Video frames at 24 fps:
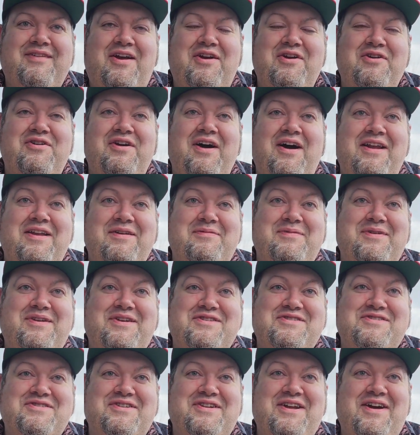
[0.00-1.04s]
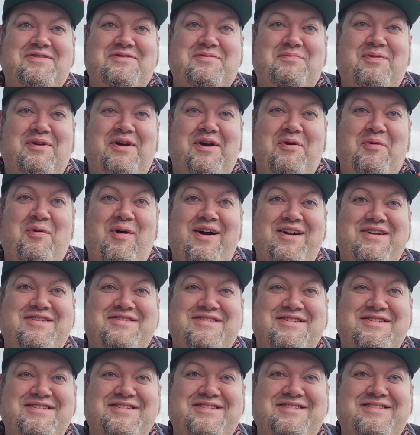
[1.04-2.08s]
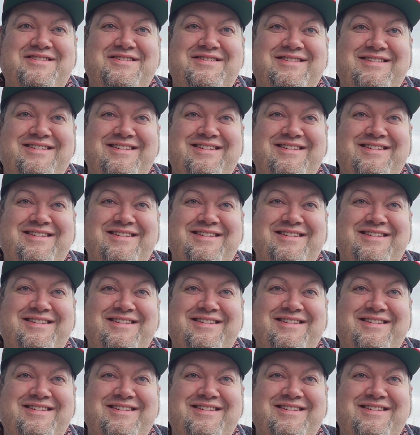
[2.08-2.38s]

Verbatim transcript: You're nodding because you're going to have to probably watch this.